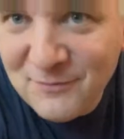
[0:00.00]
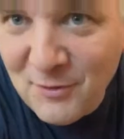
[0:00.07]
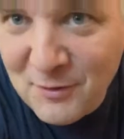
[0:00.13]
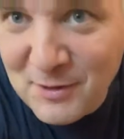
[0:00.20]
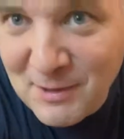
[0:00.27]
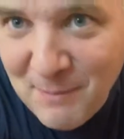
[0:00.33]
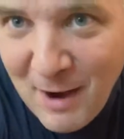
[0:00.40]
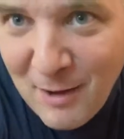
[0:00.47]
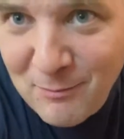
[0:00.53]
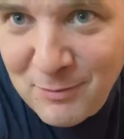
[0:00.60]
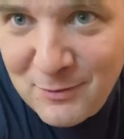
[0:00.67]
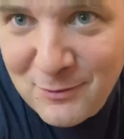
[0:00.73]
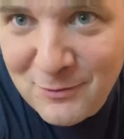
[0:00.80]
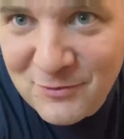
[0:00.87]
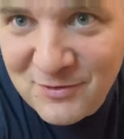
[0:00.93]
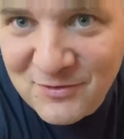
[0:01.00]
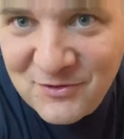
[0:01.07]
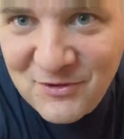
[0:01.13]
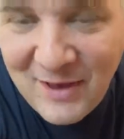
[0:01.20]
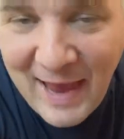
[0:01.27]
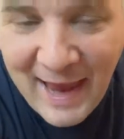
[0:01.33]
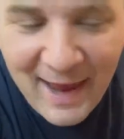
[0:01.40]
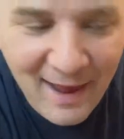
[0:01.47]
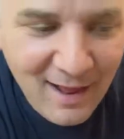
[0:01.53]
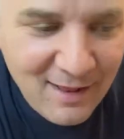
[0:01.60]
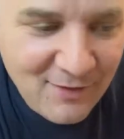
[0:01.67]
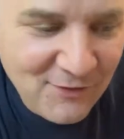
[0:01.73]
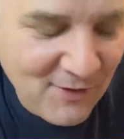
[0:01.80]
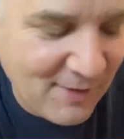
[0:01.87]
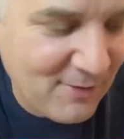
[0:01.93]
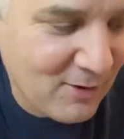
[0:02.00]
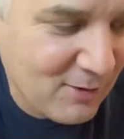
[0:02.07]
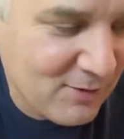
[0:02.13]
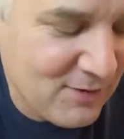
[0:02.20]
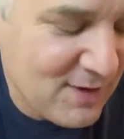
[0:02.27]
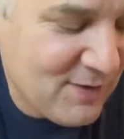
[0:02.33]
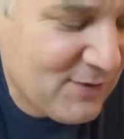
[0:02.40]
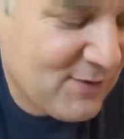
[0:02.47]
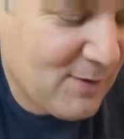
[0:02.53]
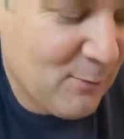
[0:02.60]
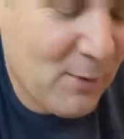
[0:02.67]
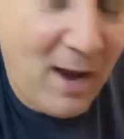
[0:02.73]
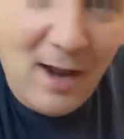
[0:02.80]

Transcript: talking about blues and scales and all these. What